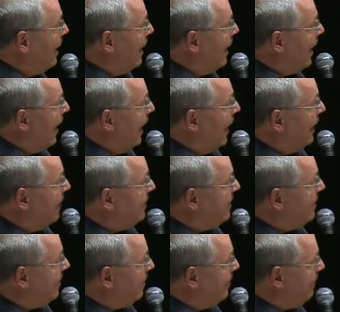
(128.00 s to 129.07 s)
And,
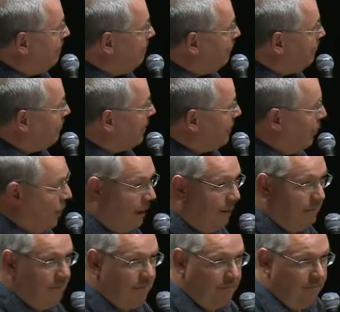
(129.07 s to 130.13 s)
well,
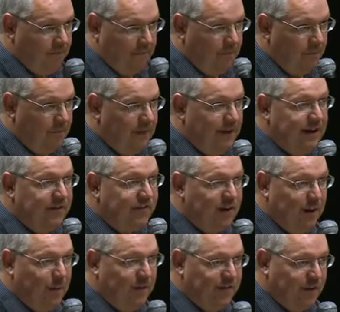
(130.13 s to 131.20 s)

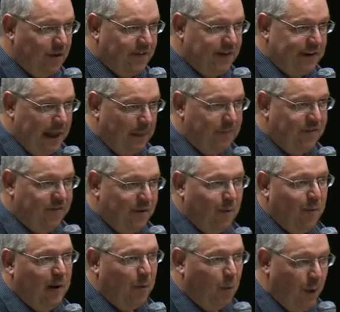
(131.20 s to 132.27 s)
initially we thought that happens
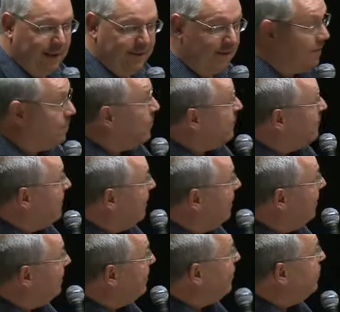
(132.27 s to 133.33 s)
only once, but
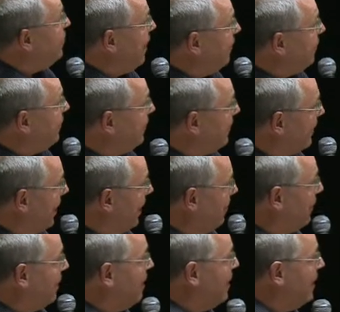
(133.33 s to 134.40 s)
then this patient came
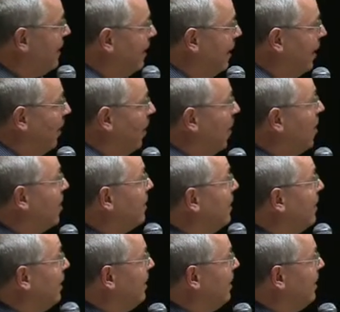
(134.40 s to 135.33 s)
along.